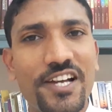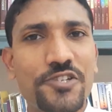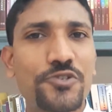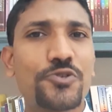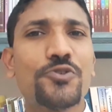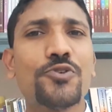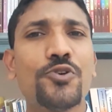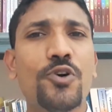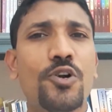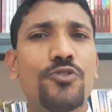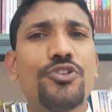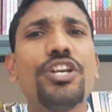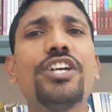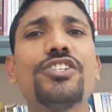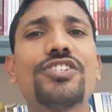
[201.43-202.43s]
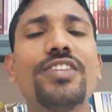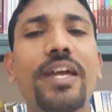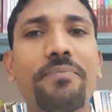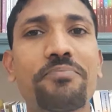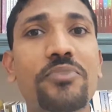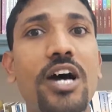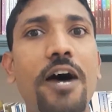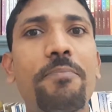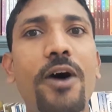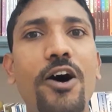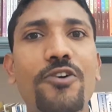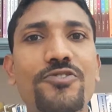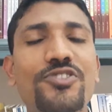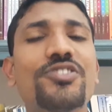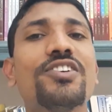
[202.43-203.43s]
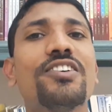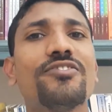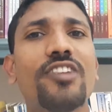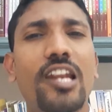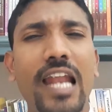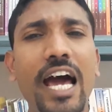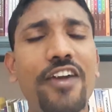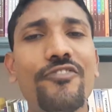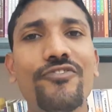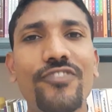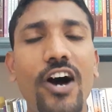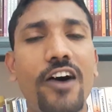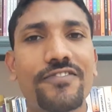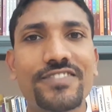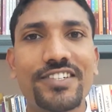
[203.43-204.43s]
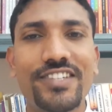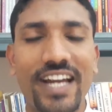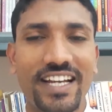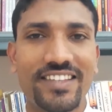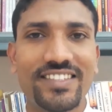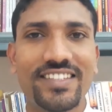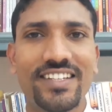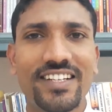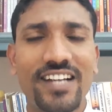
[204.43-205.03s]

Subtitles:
to teach them about the life after death,